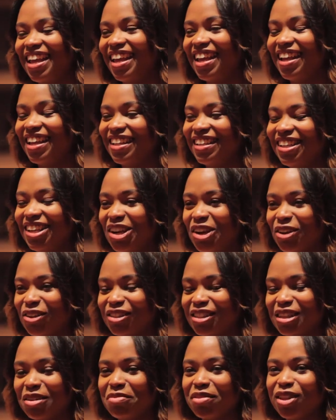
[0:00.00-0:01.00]
And, you
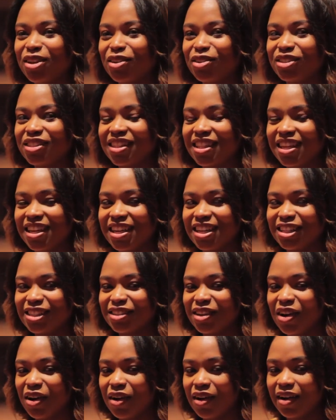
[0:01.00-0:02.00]
know, some of those things
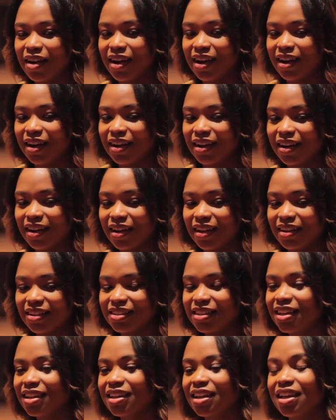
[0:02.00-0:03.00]
are,
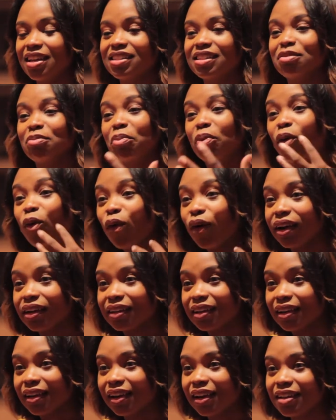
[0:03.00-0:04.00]
it's
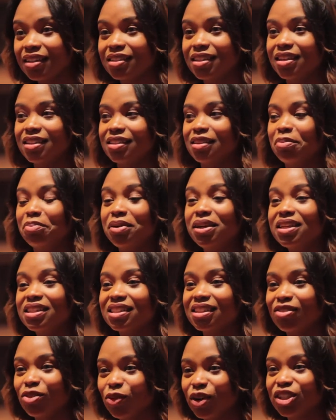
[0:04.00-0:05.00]
important, it's a
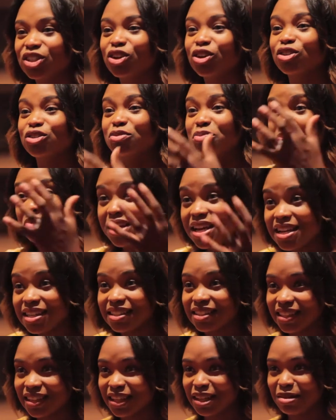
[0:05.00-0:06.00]
piece of what church
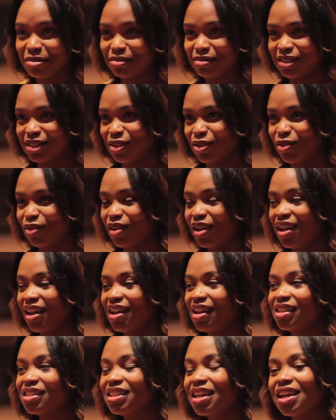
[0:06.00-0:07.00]
means to them. So
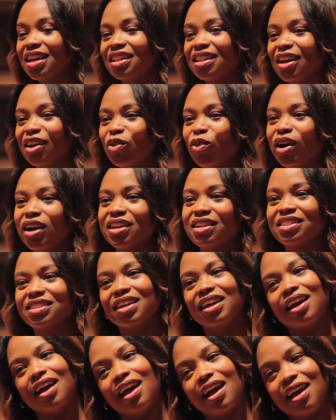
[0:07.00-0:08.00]
taking that away to
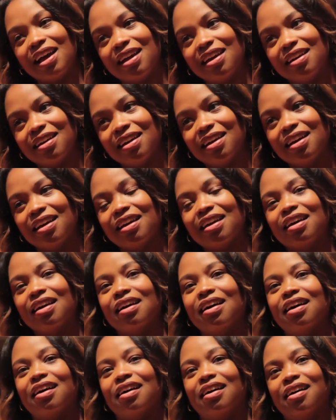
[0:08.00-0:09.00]
say, hey,
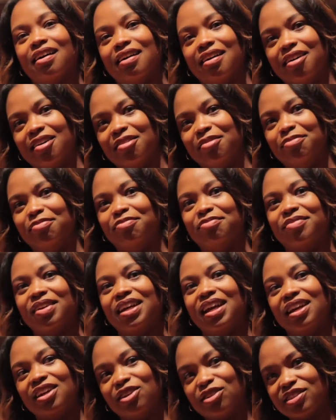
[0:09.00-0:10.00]

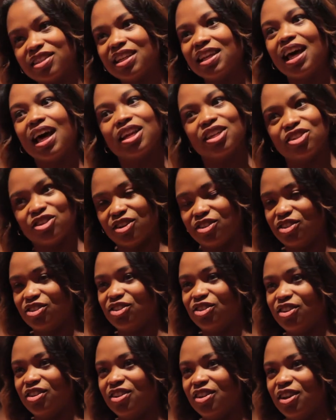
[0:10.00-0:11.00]
and I know a lot of
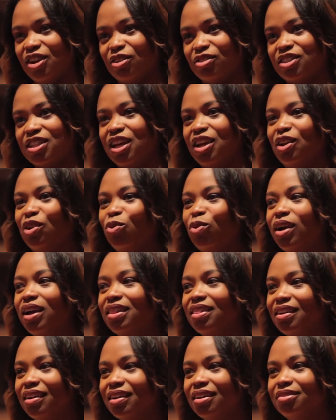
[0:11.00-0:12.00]
churches are, you know, taking
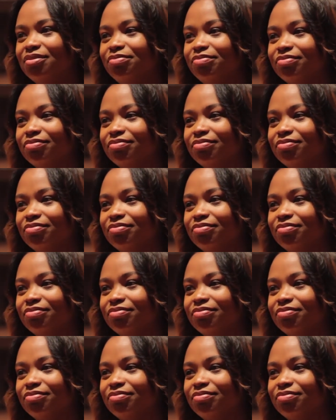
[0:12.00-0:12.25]
away the